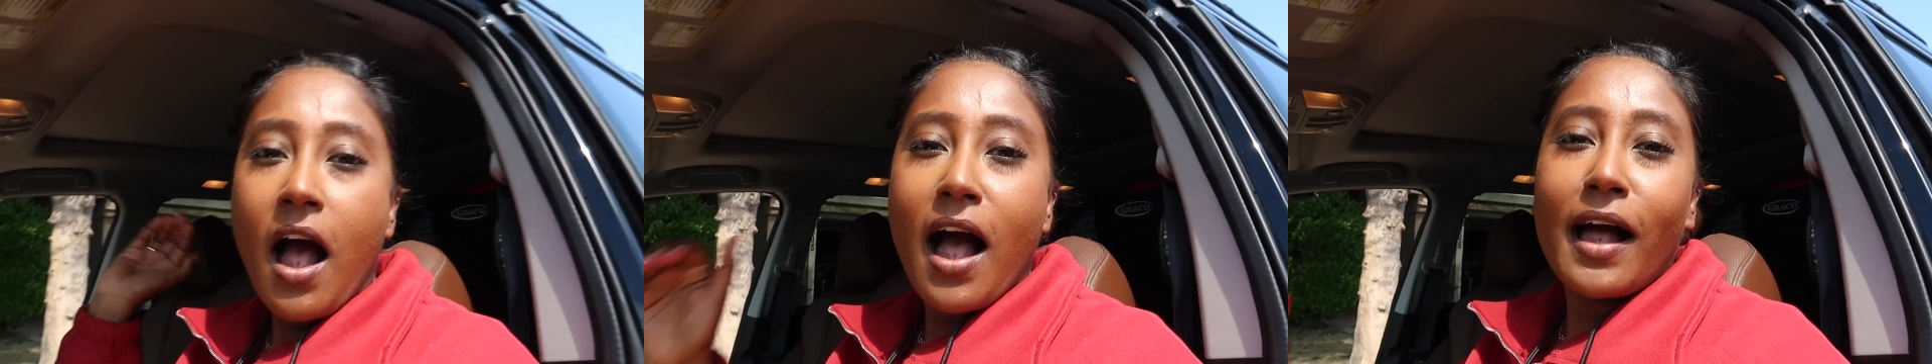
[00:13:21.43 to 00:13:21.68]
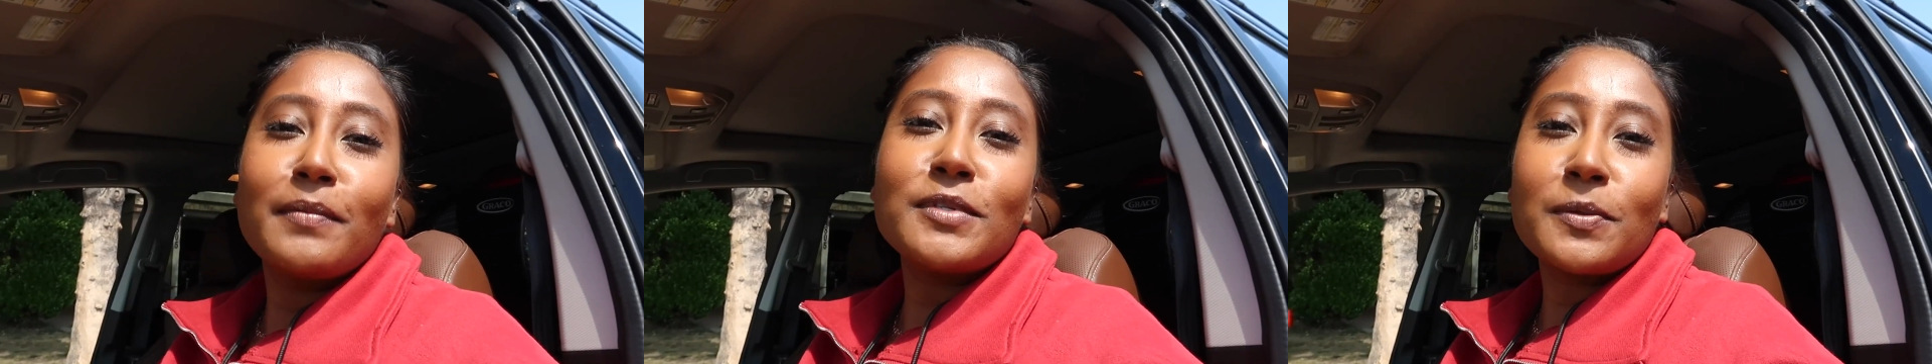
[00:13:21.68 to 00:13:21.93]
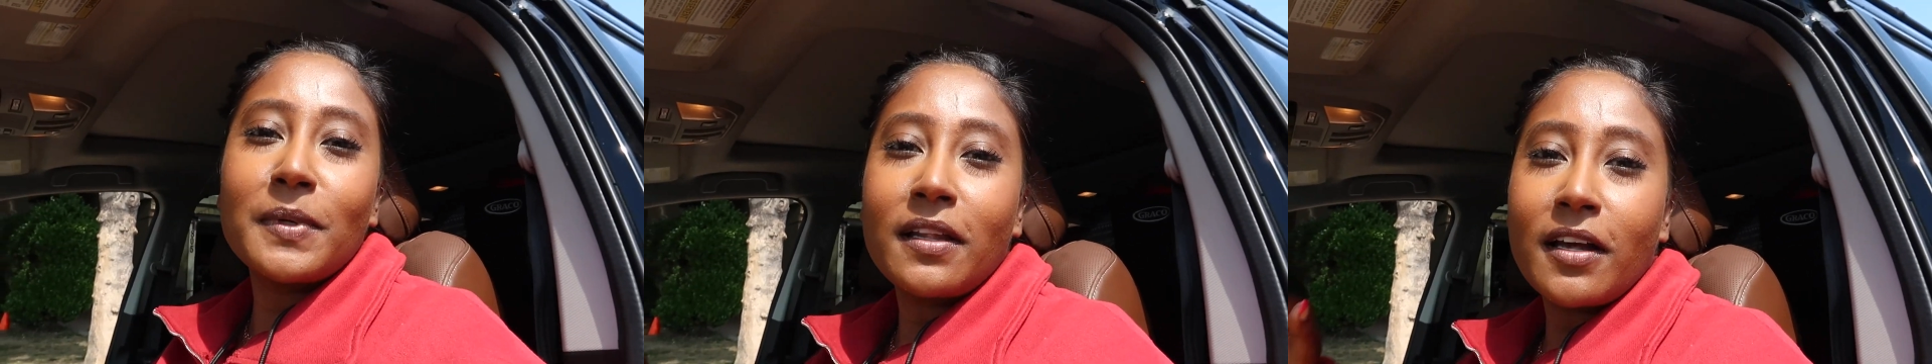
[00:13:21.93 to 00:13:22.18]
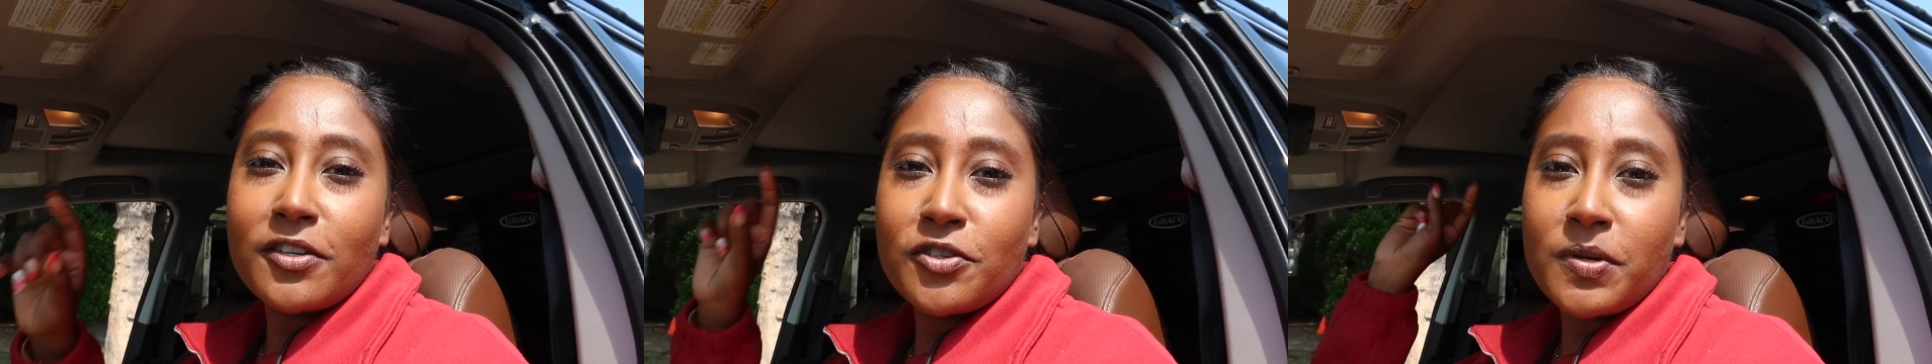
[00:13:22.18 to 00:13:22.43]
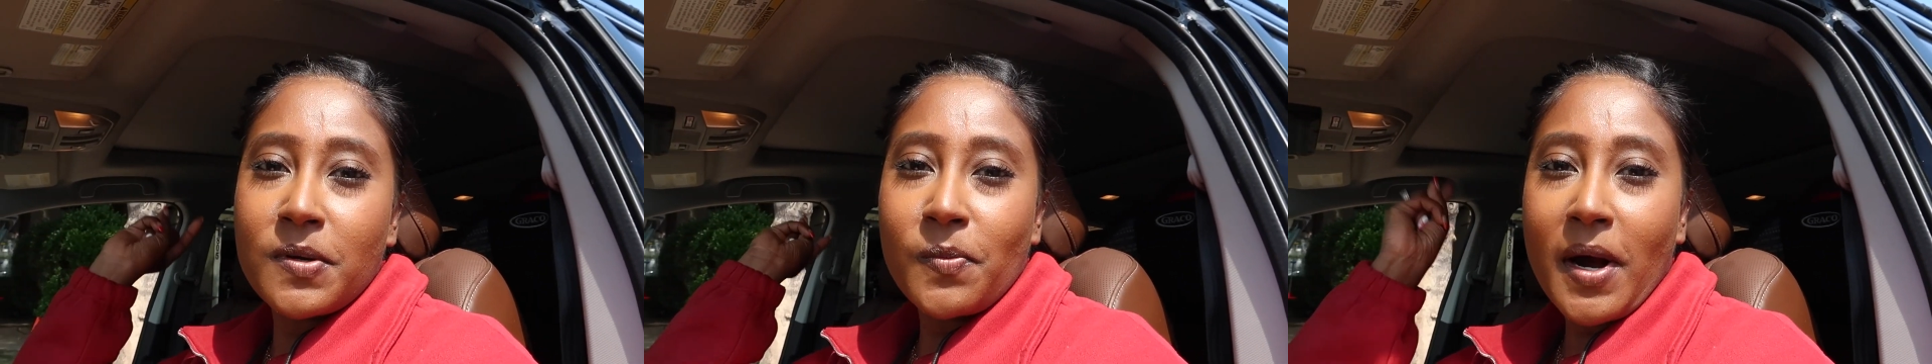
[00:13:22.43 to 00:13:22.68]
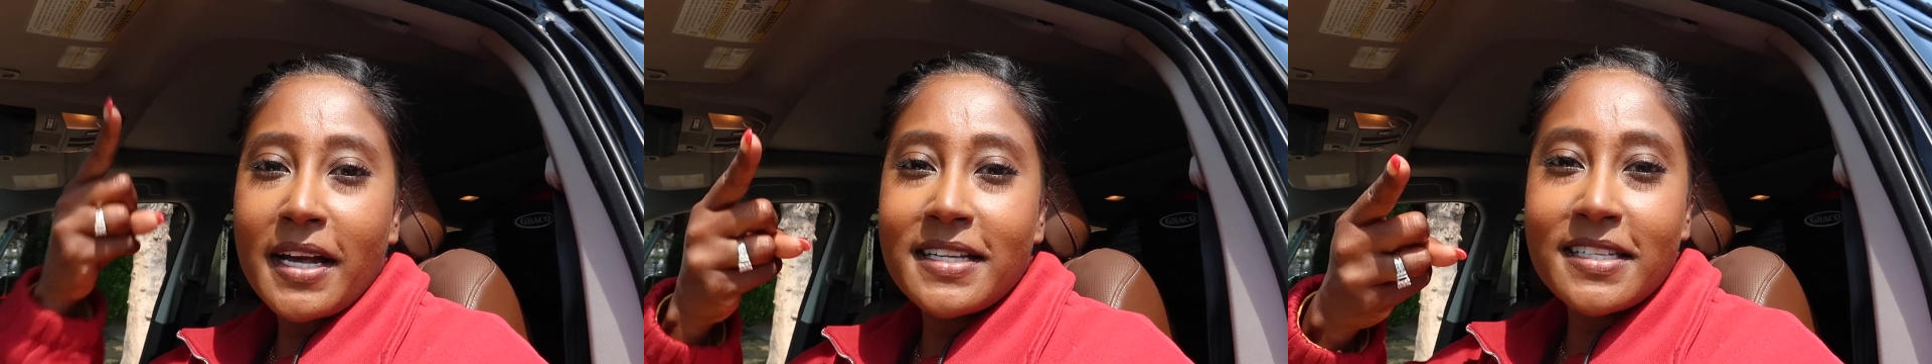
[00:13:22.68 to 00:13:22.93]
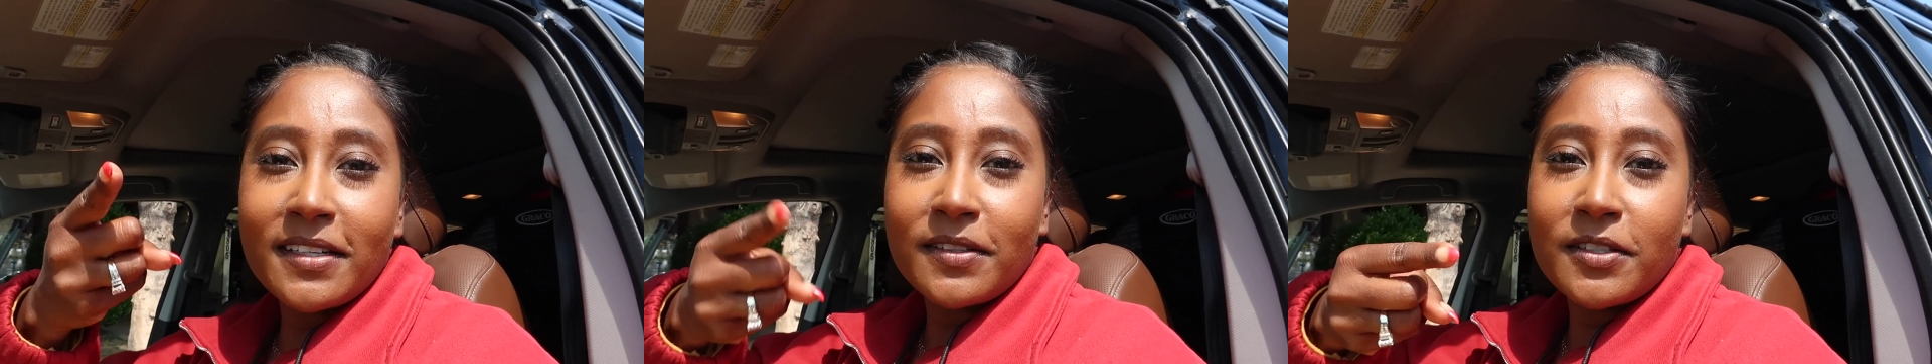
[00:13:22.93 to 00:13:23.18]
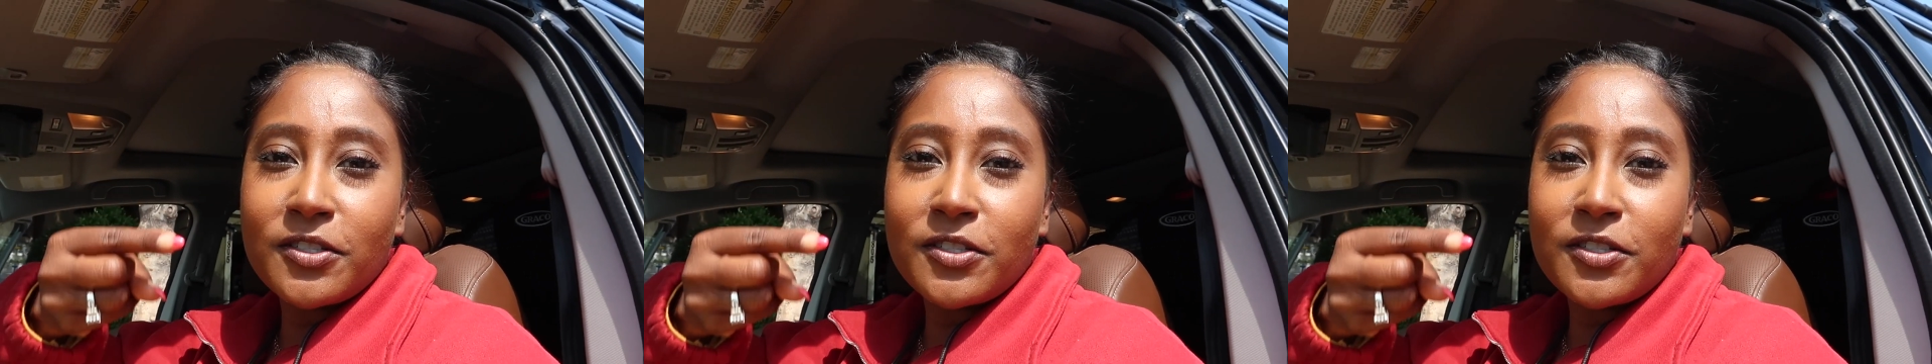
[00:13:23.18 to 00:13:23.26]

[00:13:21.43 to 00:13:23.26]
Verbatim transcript: I'm doing laundry, Ryan's still at the